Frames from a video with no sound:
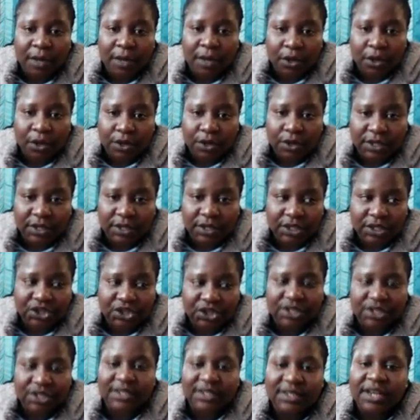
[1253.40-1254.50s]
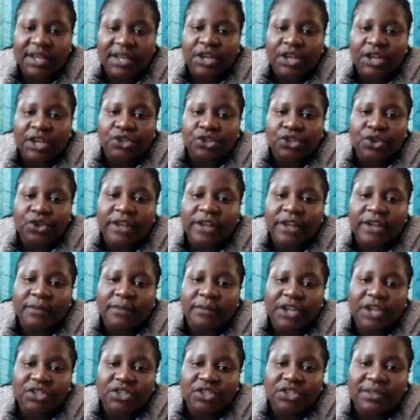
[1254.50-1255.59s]
conditions. So as
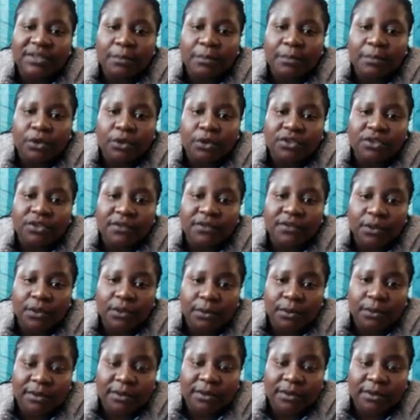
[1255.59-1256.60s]
much as most of the